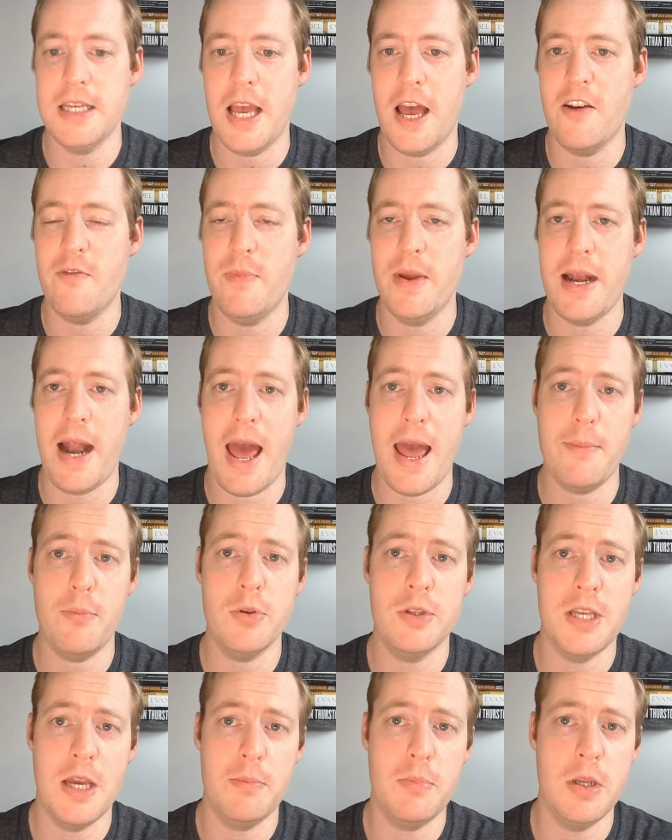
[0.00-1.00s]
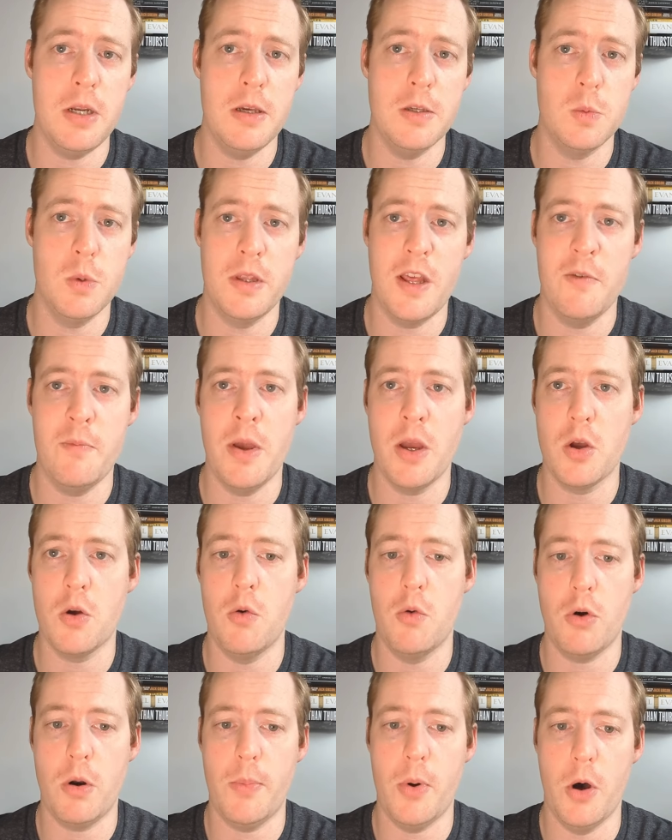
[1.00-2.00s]
have been able deputies when they've been
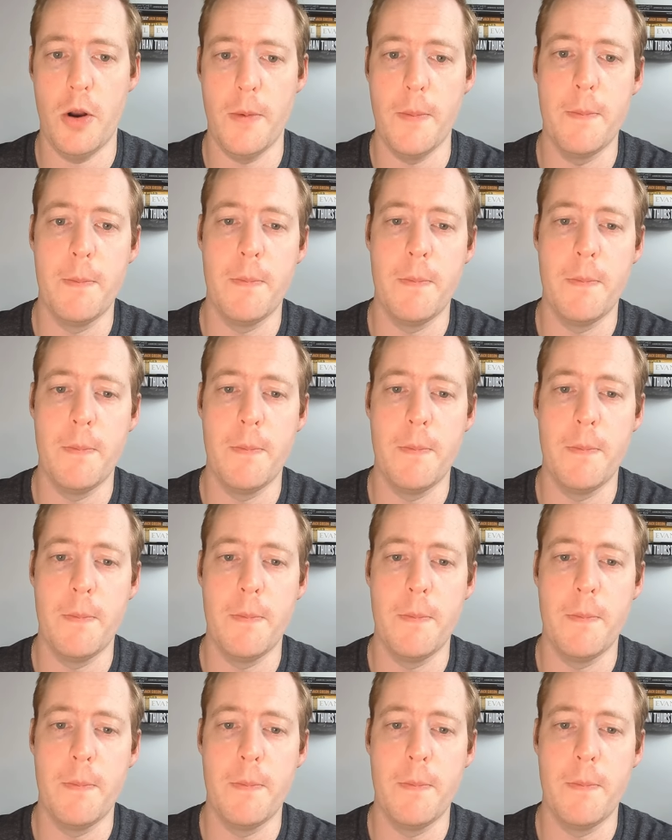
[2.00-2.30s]
called upon.